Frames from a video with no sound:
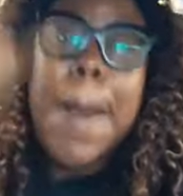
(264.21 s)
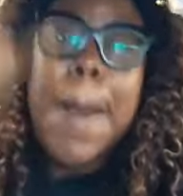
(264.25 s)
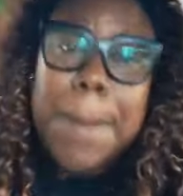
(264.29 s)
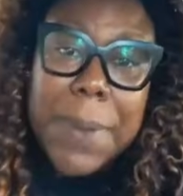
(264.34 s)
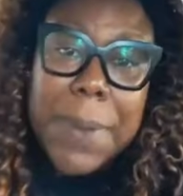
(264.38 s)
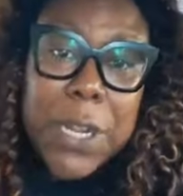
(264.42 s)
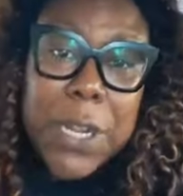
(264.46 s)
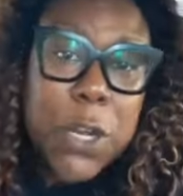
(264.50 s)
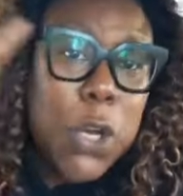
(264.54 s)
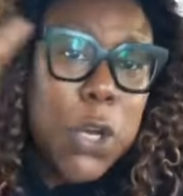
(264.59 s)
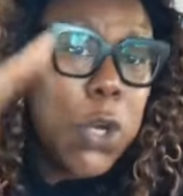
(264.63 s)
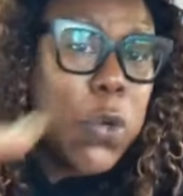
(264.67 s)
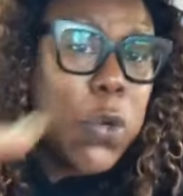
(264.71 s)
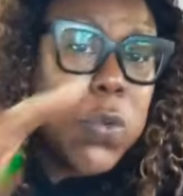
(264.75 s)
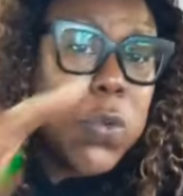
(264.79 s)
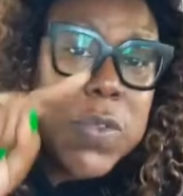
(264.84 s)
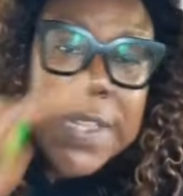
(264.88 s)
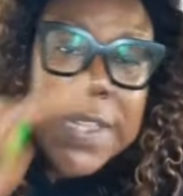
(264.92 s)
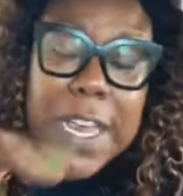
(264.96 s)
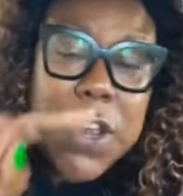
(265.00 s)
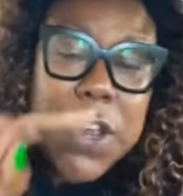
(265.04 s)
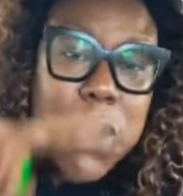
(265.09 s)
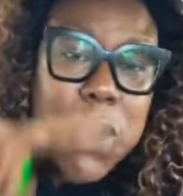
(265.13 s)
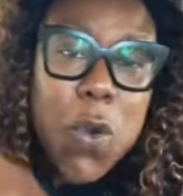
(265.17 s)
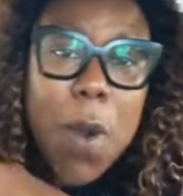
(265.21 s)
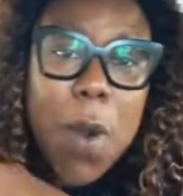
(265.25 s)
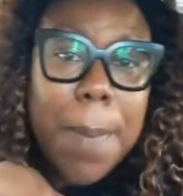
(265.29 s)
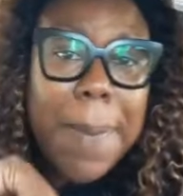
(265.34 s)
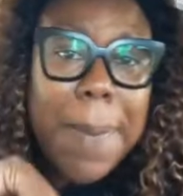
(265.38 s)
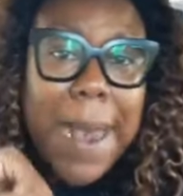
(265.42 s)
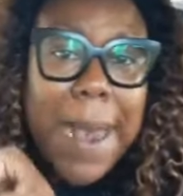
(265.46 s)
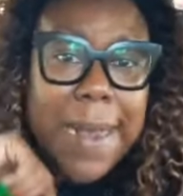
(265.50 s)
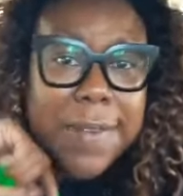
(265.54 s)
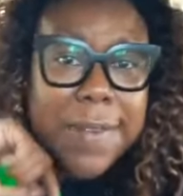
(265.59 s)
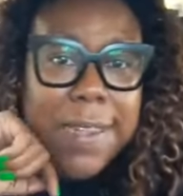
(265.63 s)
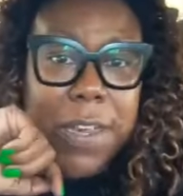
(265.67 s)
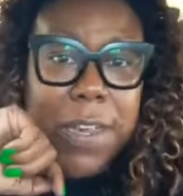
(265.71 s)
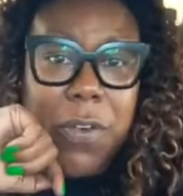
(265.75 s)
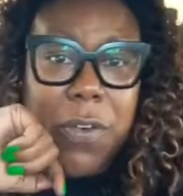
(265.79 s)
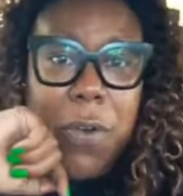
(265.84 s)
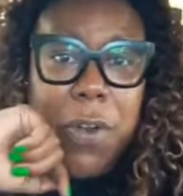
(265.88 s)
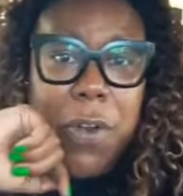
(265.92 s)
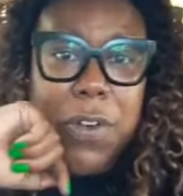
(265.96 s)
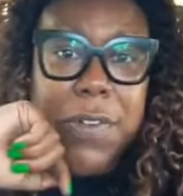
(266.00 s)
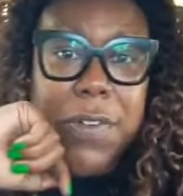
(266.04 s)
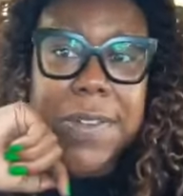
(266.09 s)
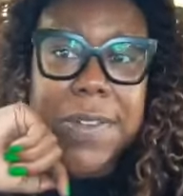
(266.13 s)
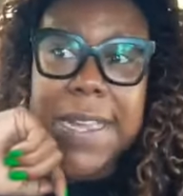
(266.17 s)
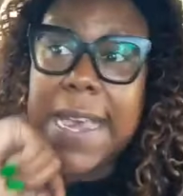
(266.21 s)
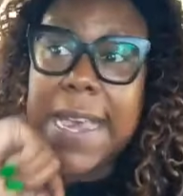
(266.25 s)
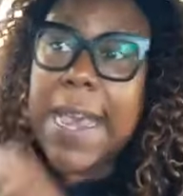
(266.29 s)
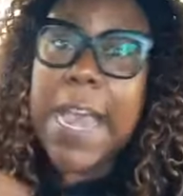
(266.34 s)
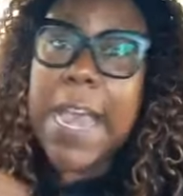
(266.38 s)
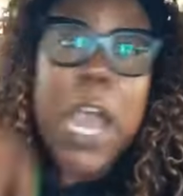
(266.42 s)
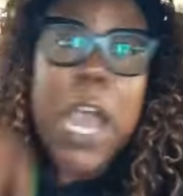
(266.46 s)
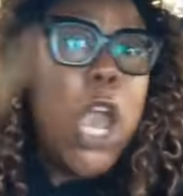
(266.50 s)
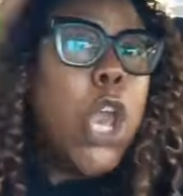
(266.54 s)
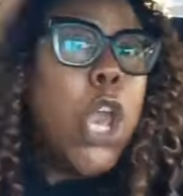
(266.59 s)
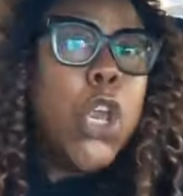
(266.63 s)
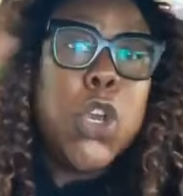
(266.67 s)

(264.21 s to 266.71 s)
But who's in your boxing corner saying,